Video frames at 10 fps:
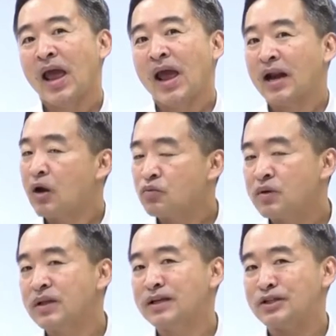And I
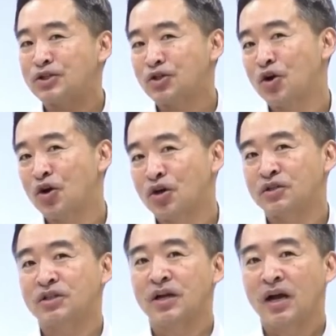really discourage